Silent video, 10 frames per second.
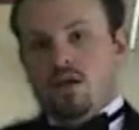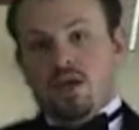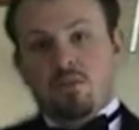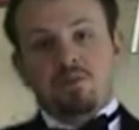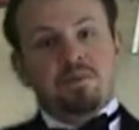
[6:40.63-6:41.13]

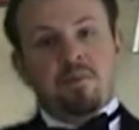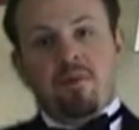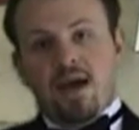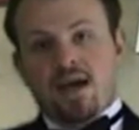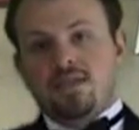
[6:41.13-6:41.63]
You must be
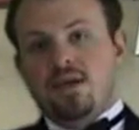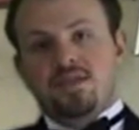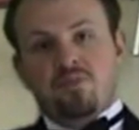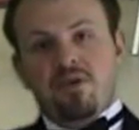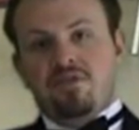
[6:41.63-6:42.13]
prepared
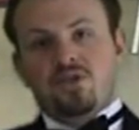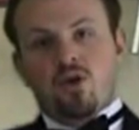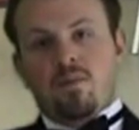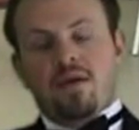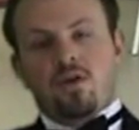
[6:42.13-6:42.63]
to briefly
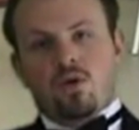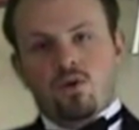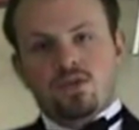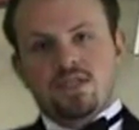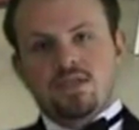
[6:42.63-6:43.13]
talk about the
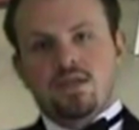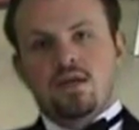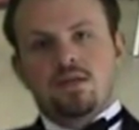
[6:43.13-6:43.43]
causes,